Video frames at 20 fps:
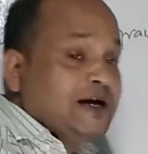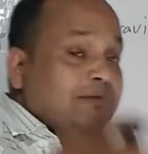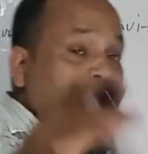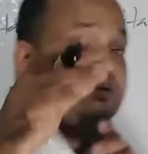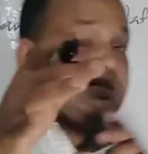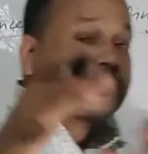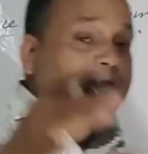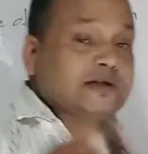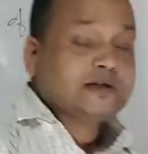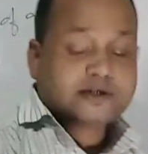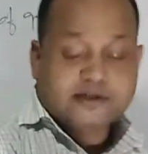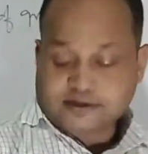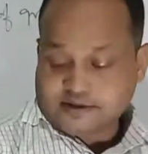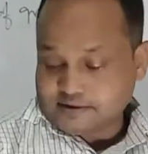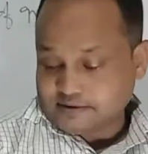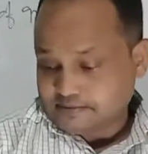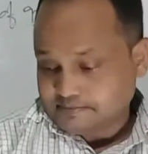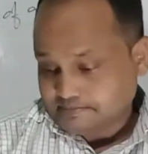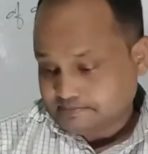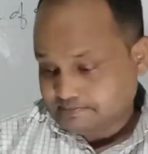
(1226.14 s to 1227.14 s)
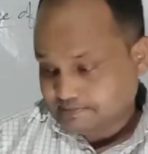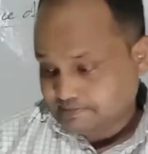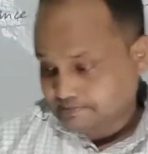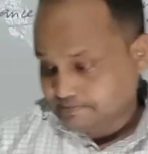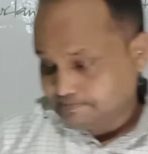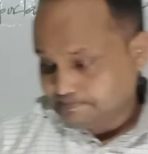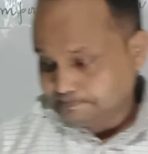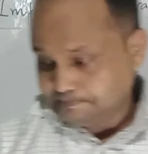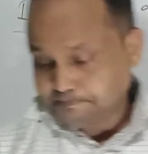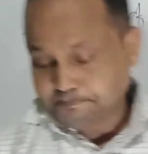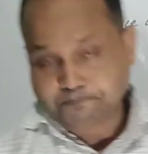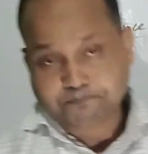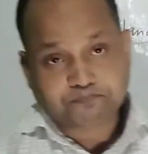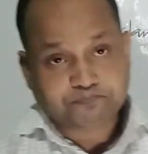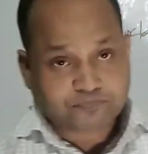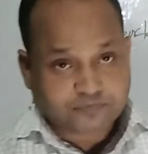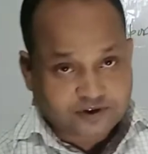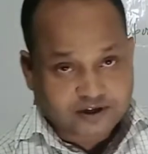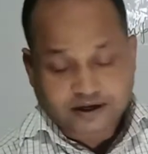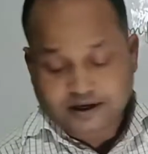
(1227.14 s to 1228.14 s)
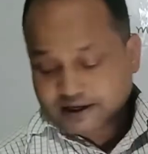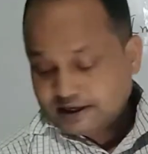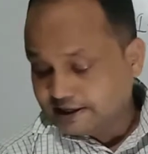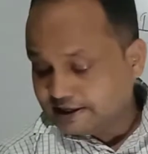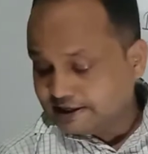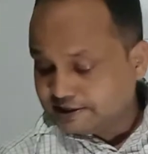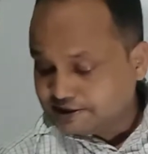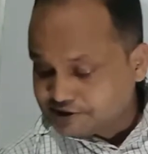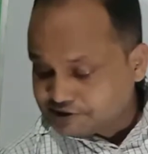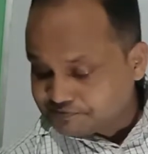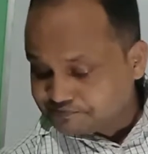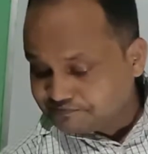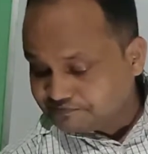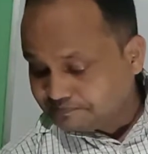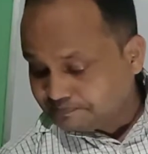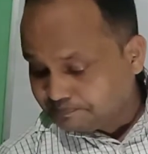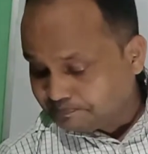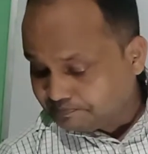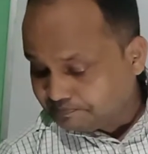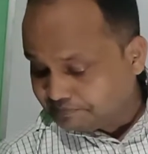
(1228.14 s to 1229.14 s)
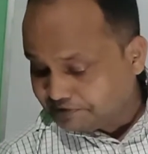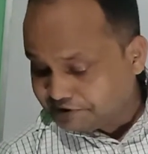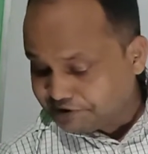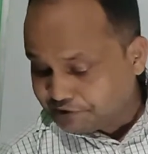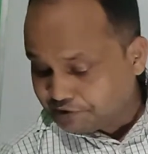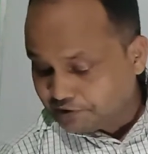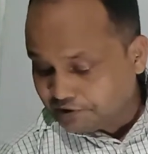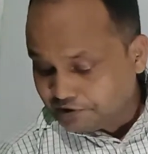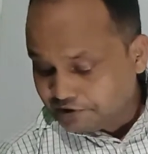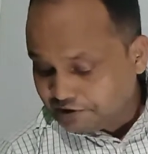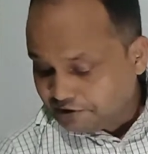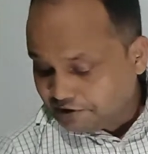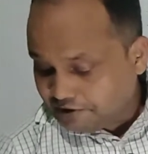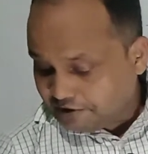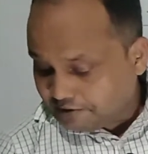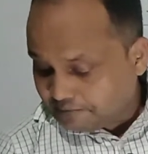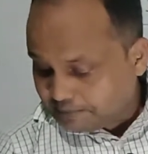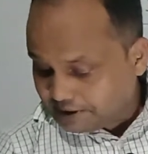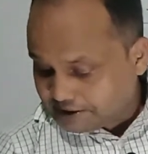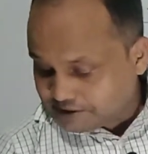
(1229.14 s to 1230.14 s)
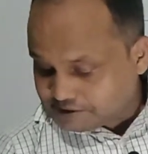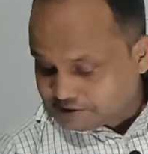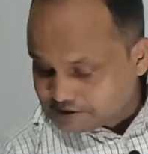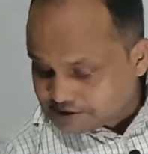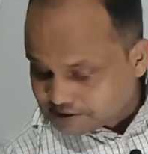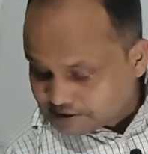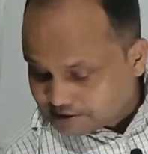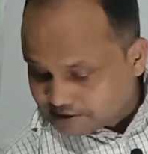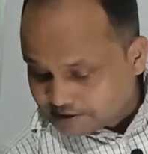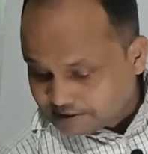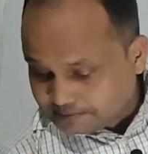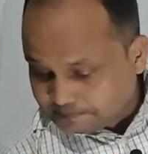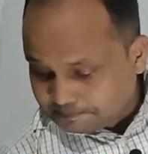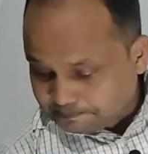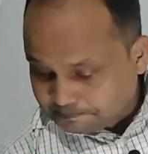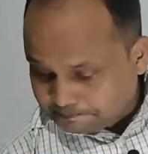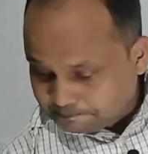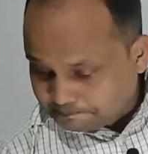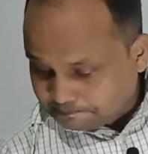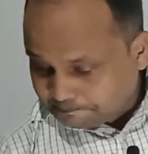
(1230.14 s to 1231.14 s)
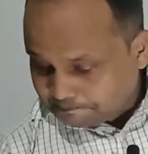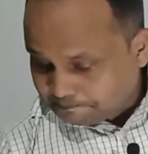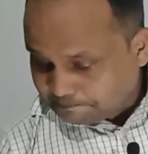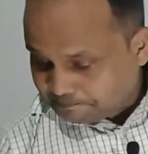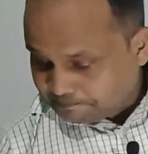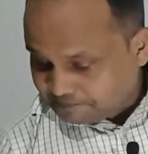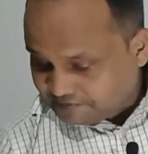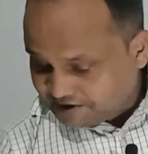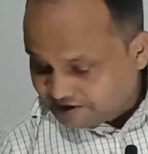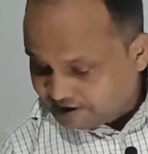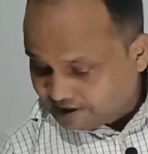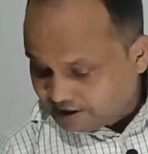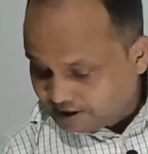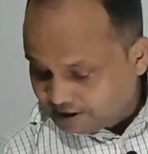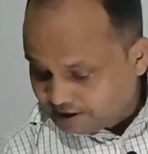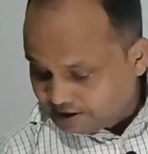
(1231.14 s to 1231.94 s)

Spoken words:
discussed already in this video, but yeah,